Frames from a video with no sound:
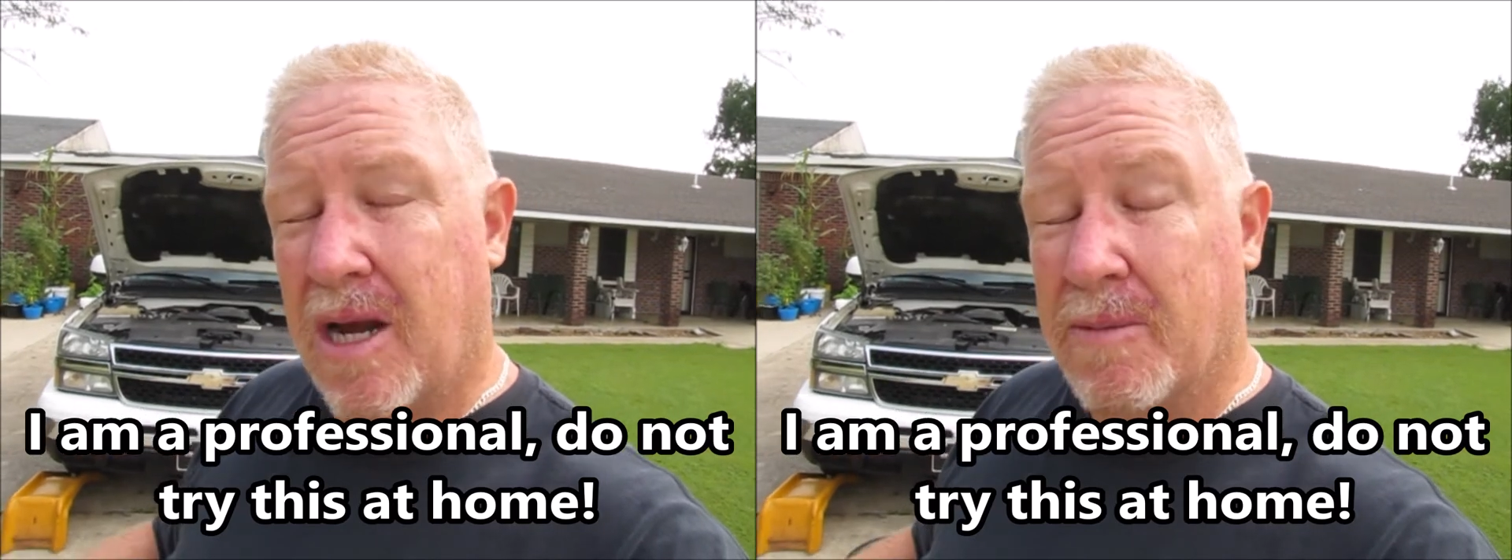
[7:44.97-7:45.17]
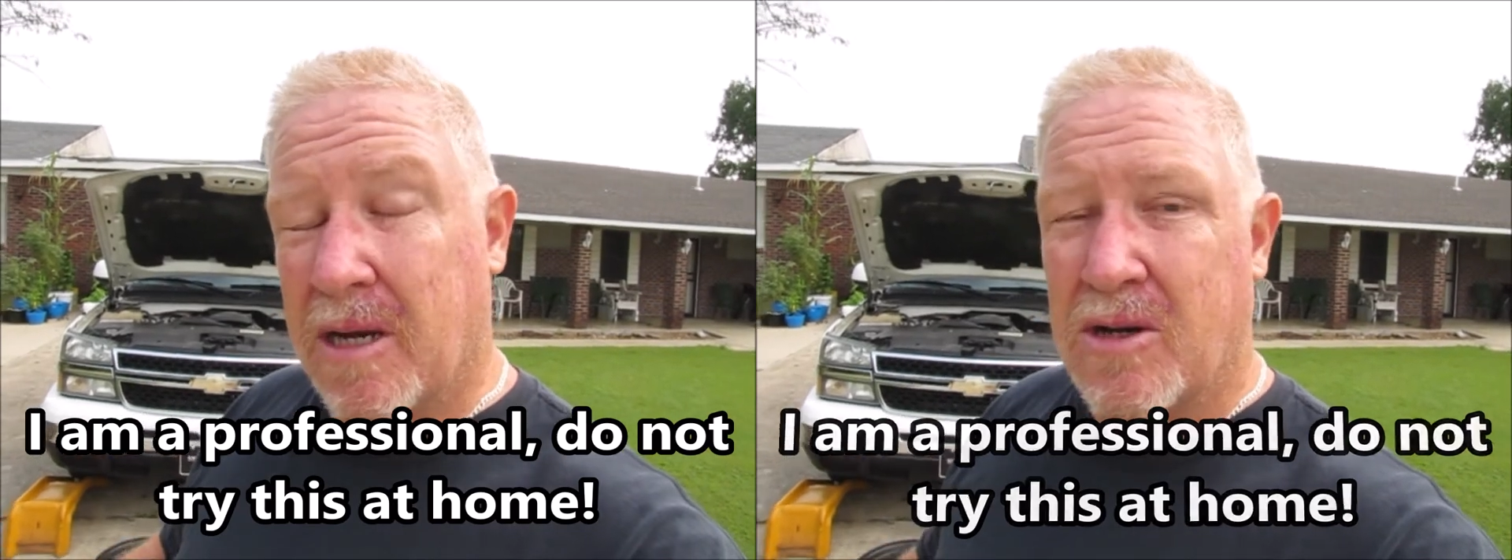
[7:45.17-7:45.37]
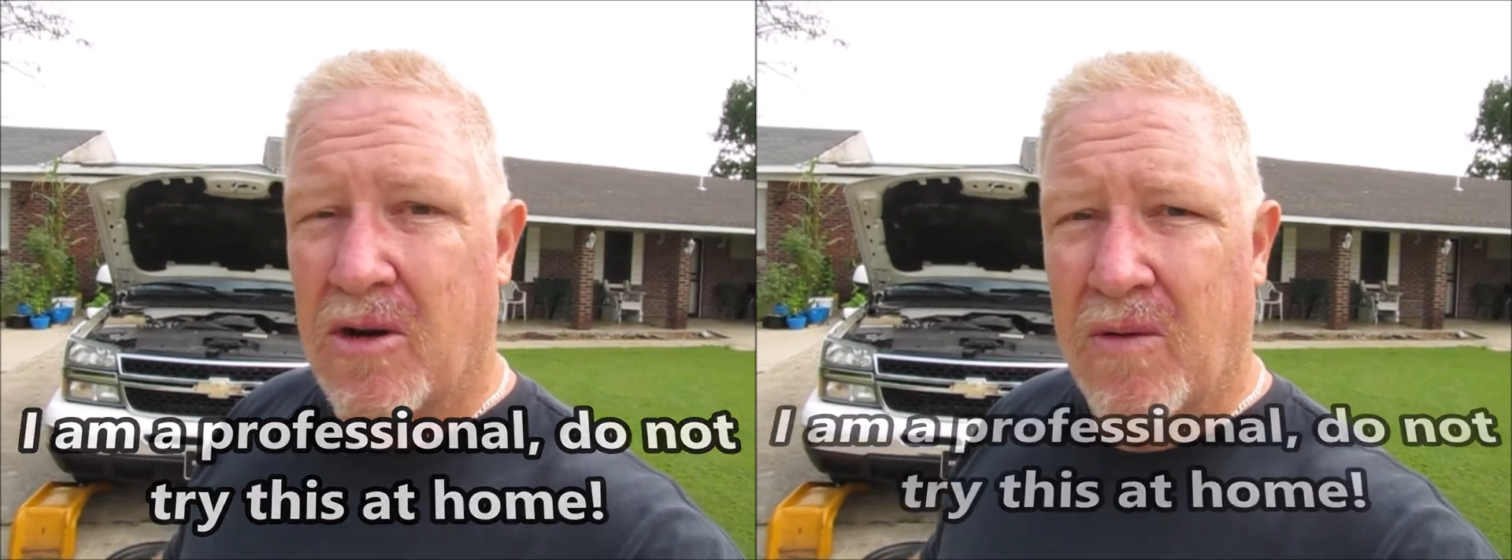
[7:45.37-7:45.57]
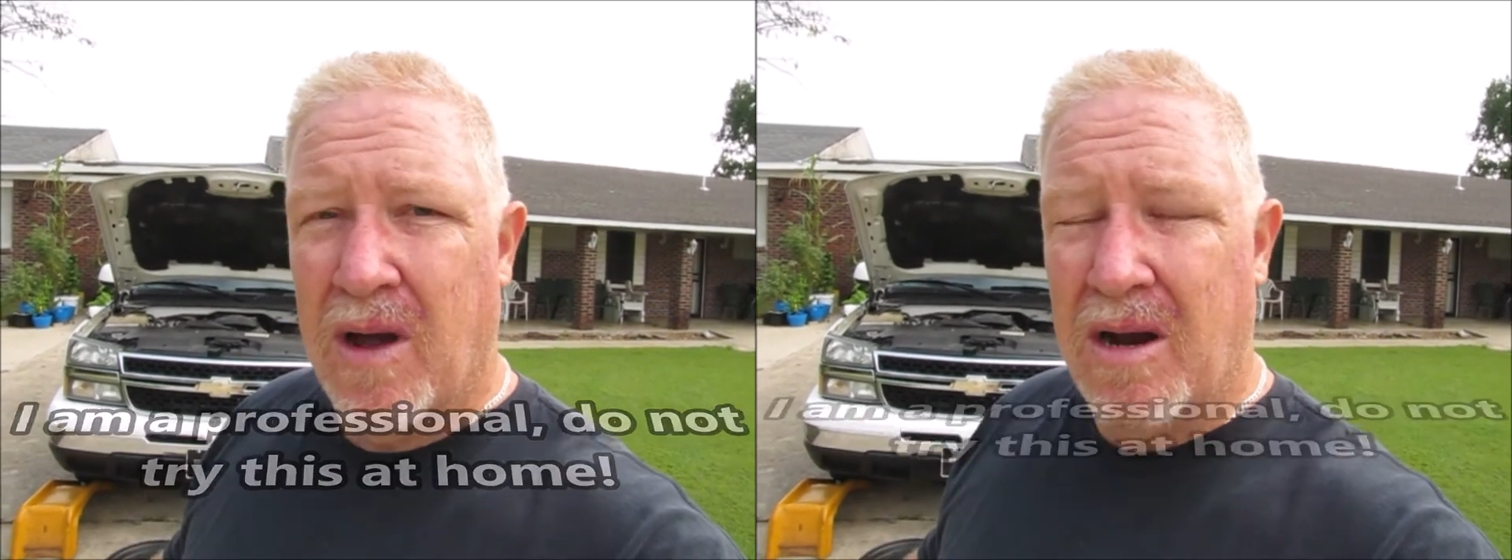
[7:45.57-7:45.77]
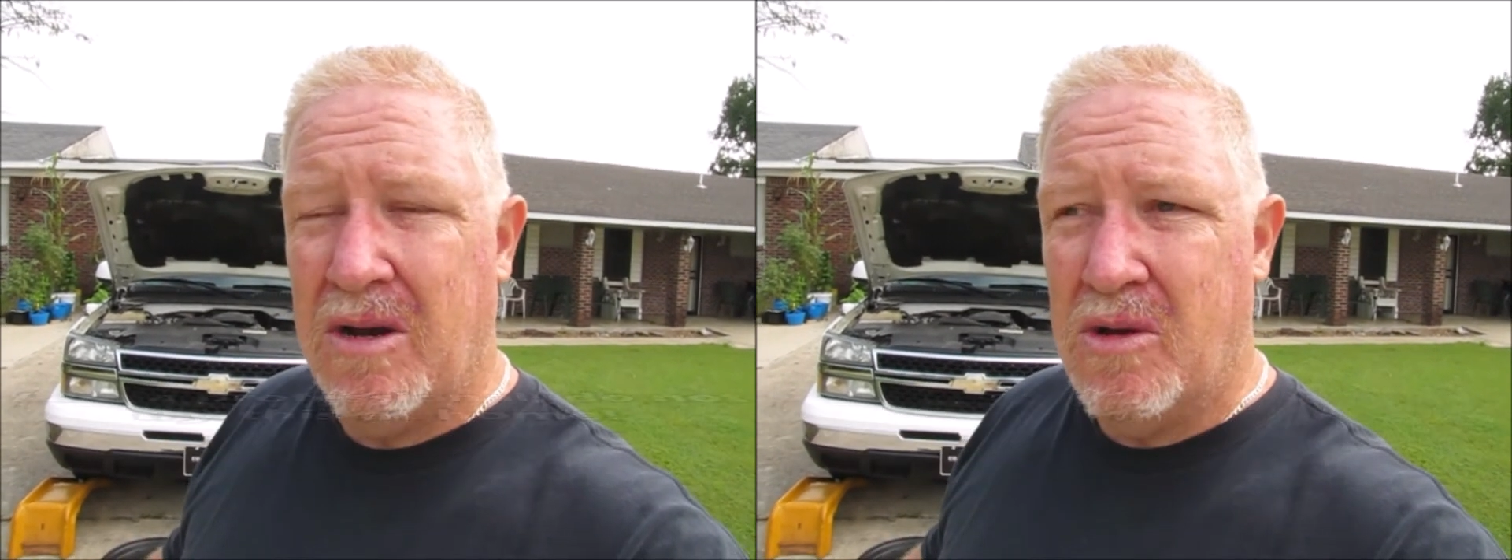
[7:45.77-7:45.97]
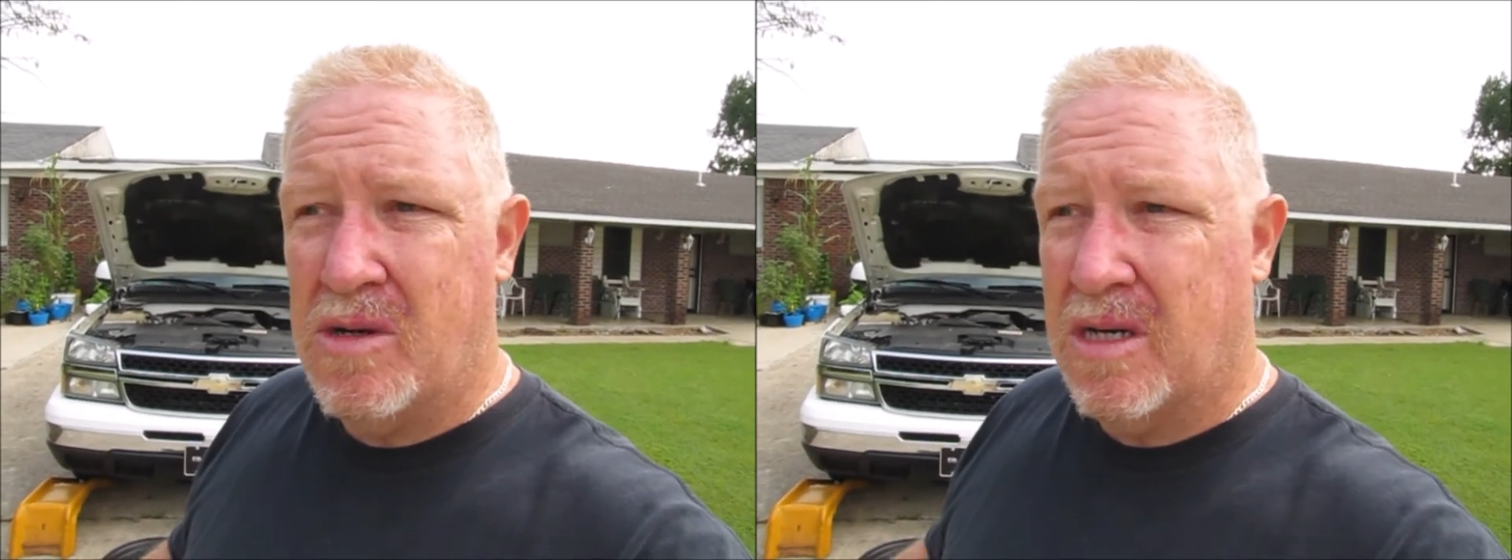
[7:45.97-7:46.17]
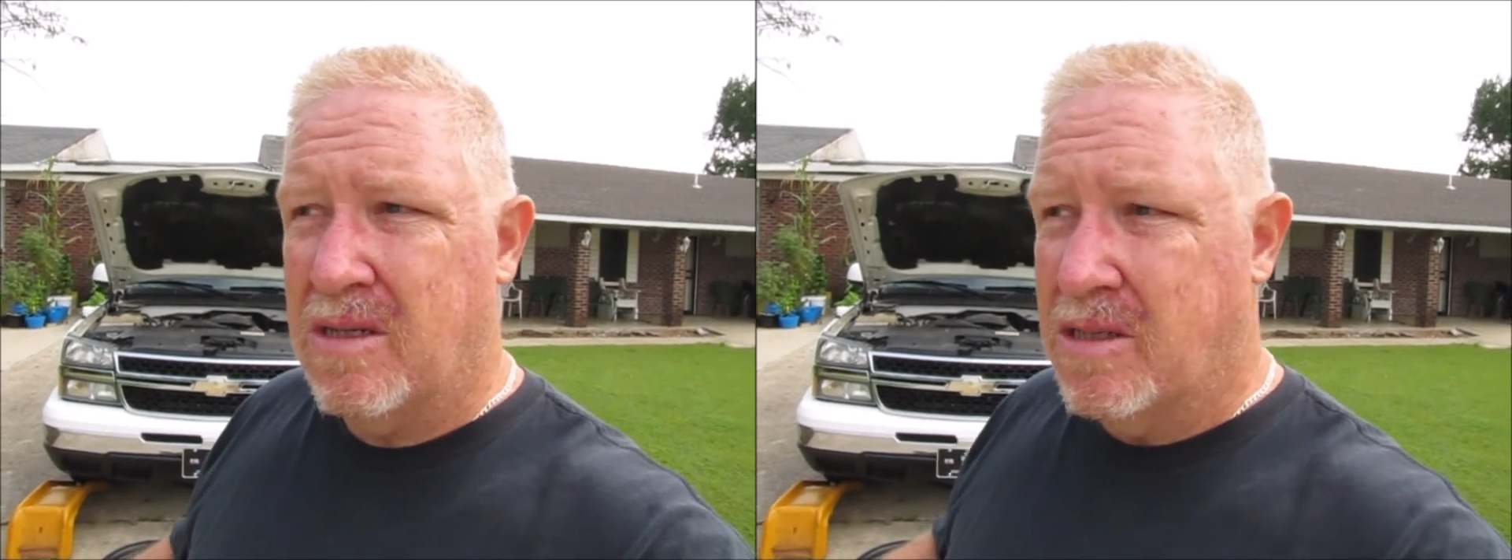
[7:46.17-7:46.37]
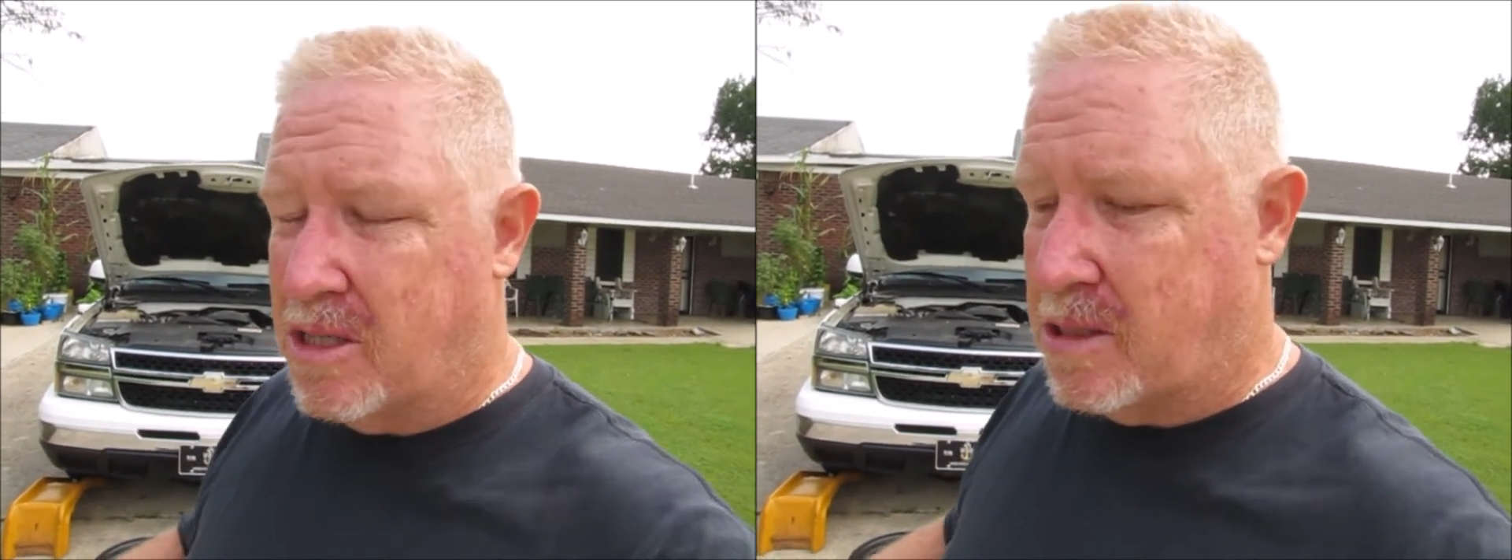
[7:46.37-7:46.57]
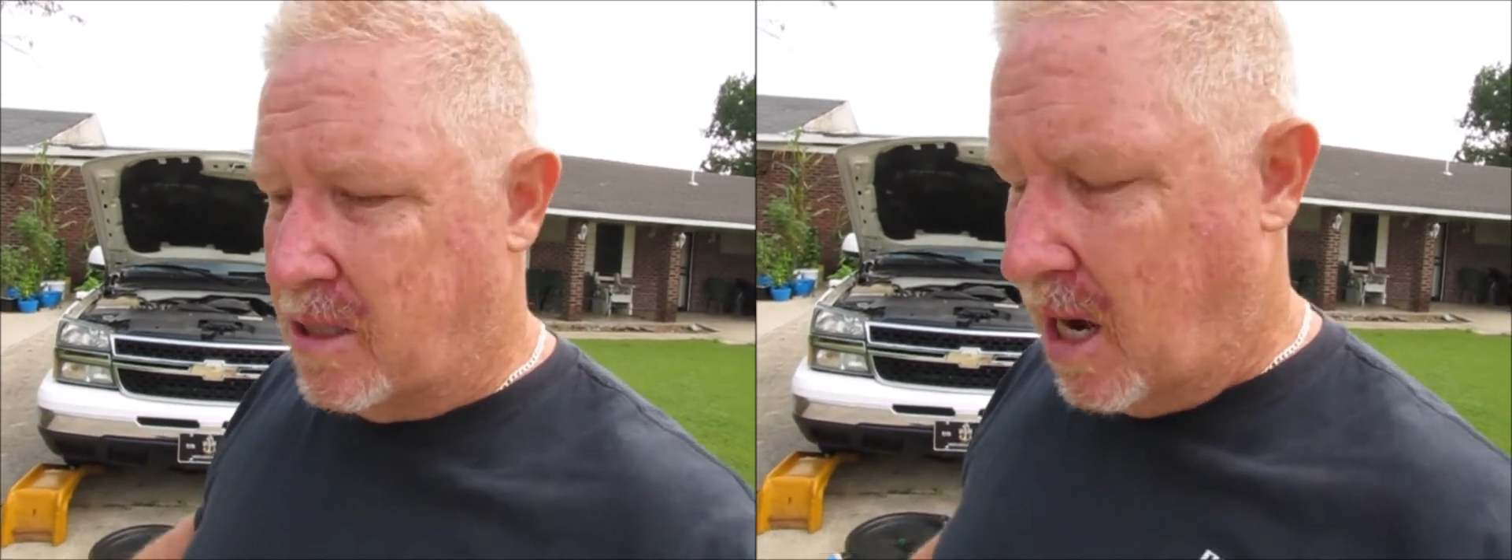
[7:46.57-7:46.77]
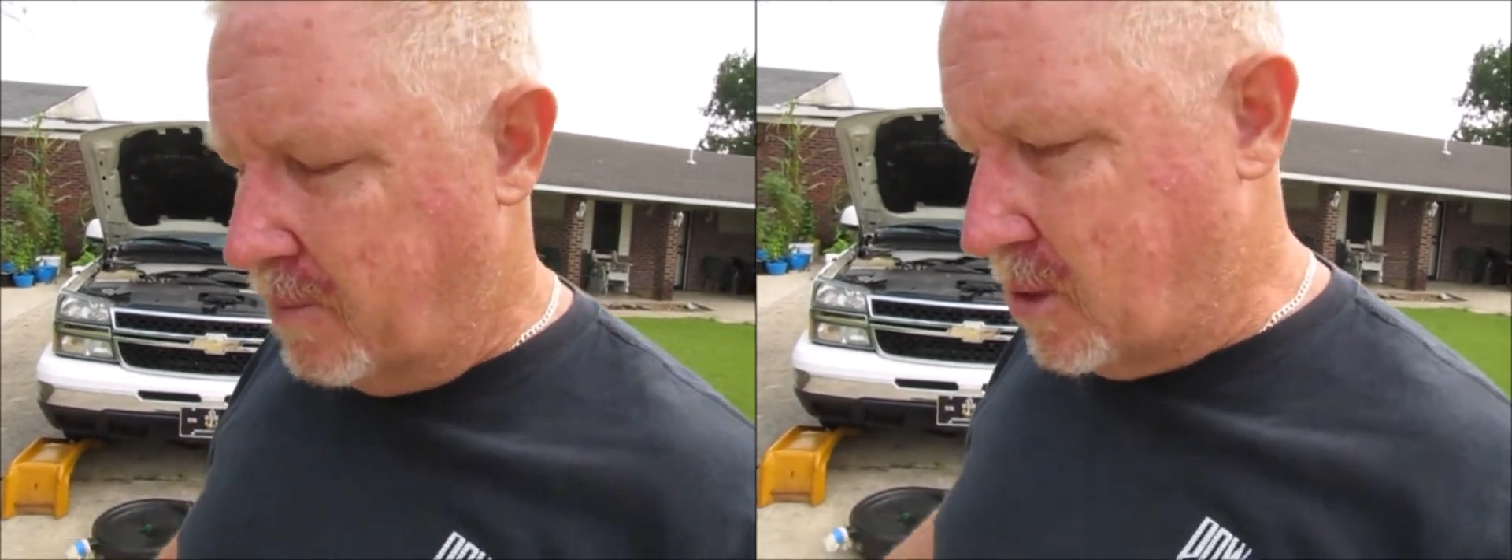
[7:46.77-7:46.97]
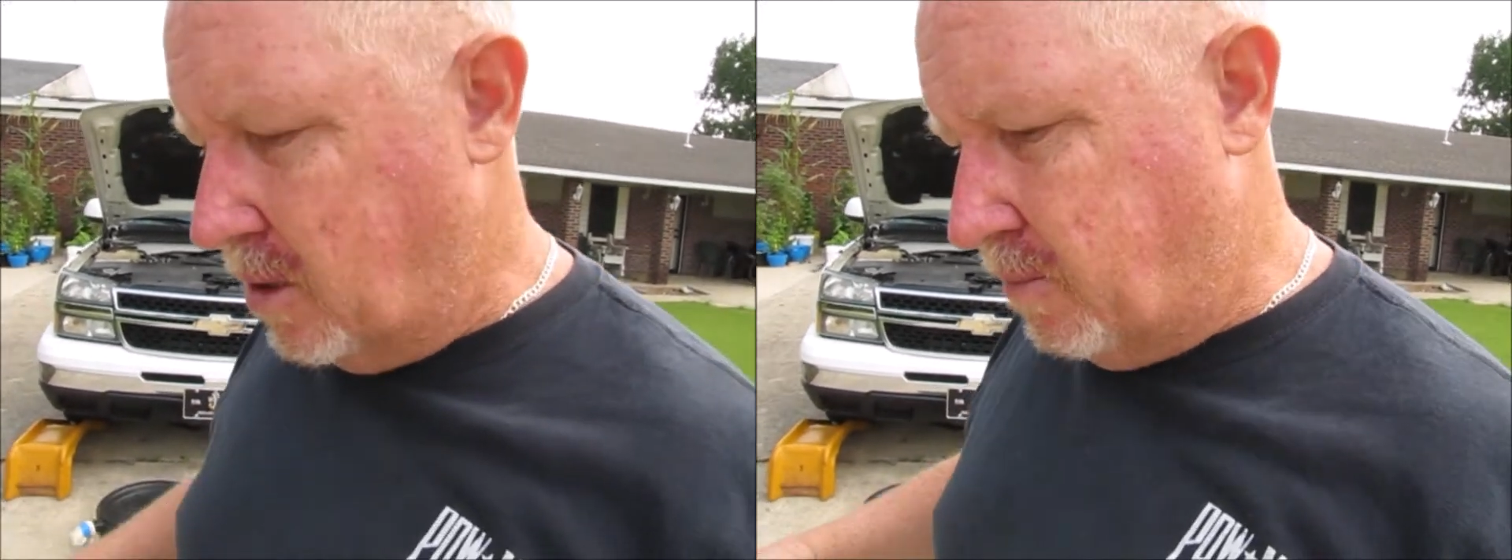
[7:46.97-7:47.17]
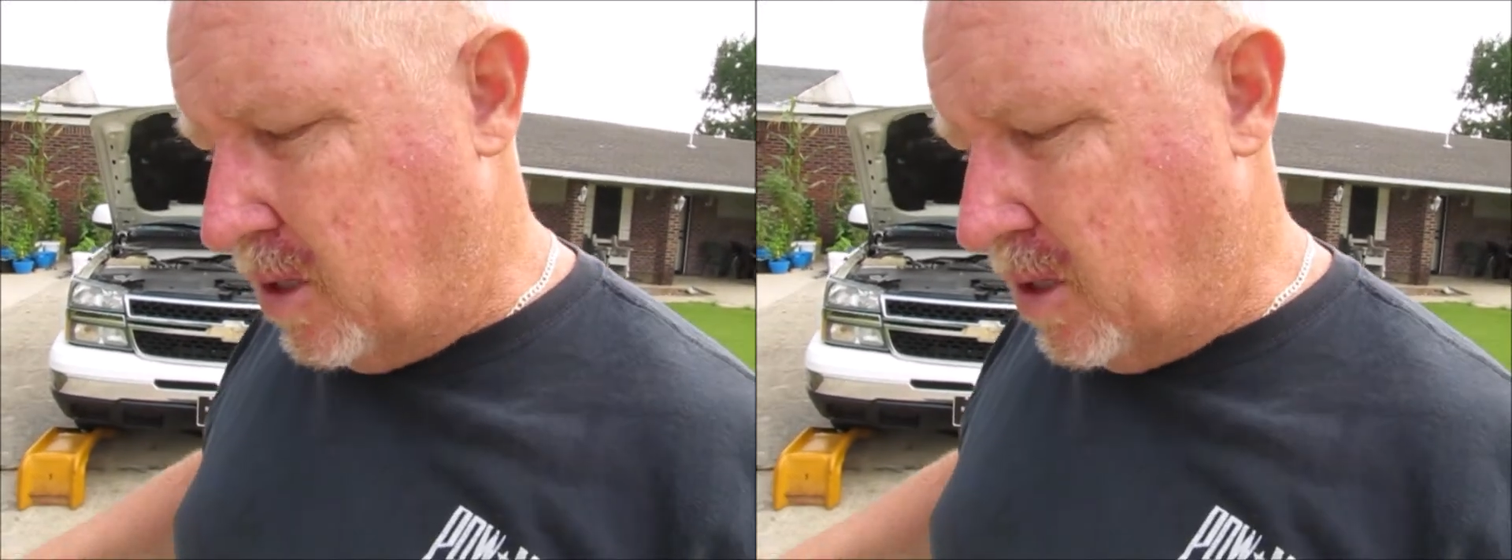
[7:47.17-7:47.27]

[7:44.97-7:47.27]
Then I'm going to turn around and do just the opposite.